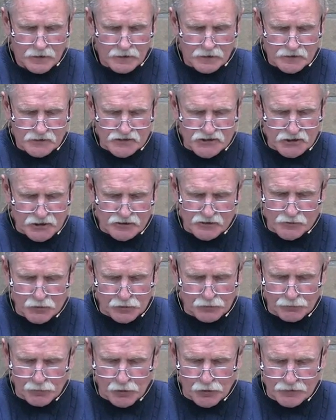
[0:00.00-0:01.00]
Sons were
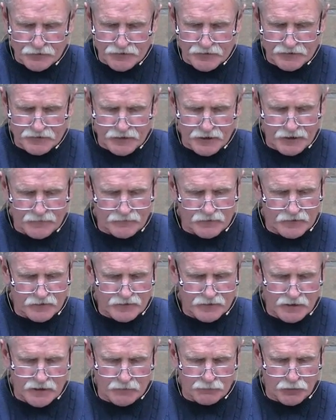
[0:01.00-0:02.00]
born to David
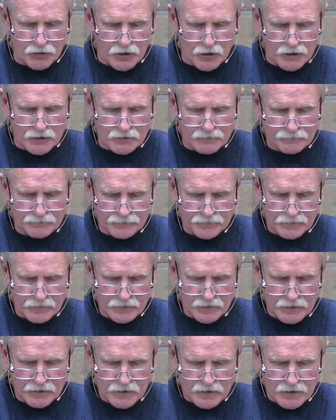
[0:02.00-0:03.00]
in Hebron,
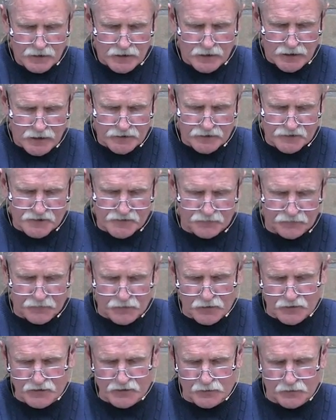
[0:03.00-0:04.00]
and his
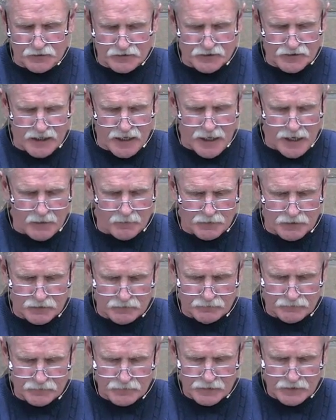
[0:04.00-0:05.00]
first was Amnon.
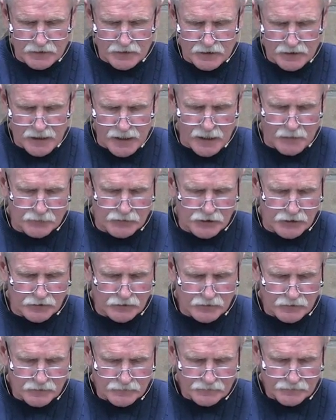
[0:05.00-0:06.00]

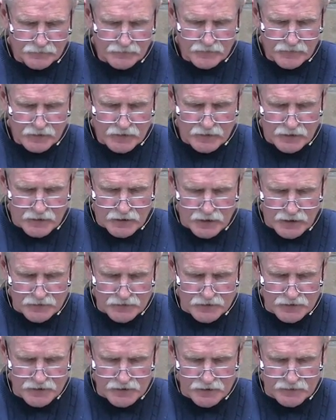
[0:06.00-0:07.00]
And
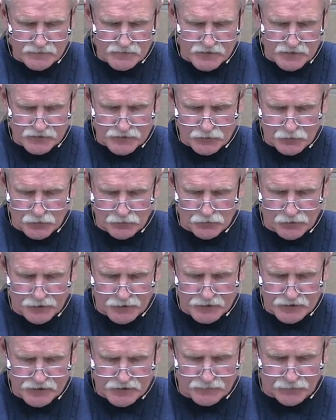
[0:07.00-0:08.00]
then he gives this whole
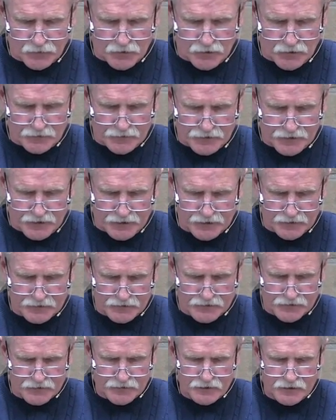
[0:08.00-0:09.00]
list of all the
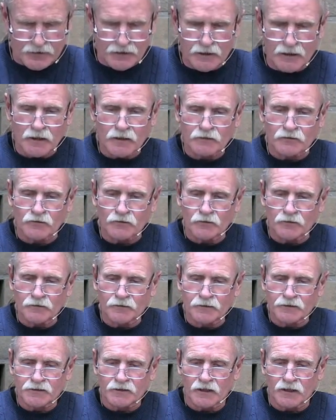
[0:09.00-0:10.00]
kids that he had during
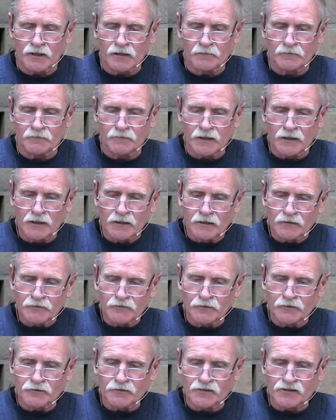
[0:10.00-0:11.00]
the time,
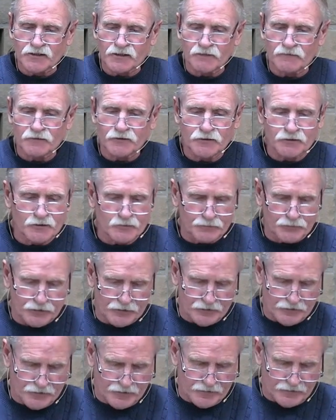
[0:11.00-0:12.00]
during the seven-year
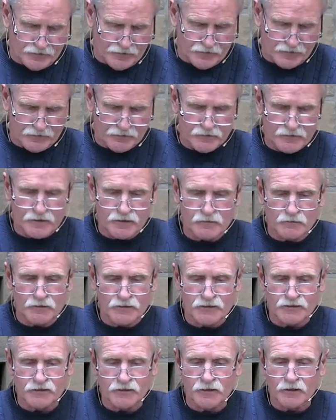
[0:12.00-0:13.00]
period there that he
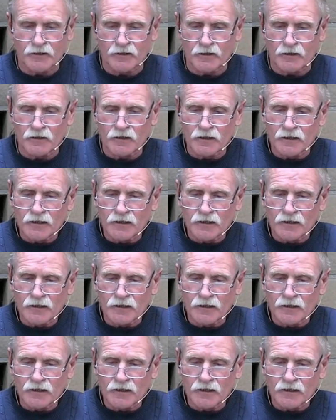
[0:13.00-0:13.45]
was there.